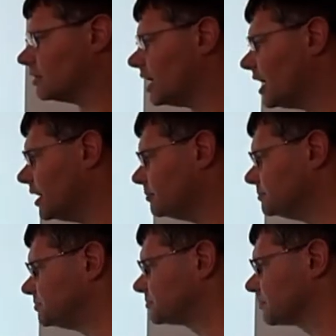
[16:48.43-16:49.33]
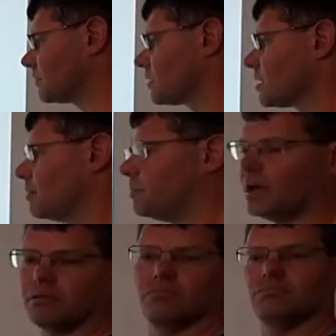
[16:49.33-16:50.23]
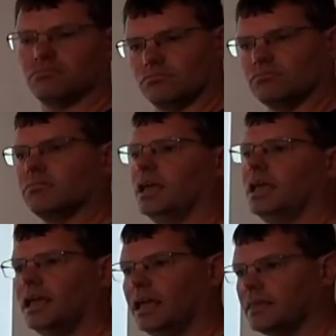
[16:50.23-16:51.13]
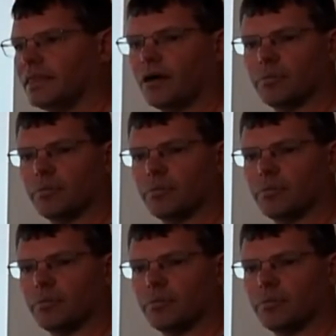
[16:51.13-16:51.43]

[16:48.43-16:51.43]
But that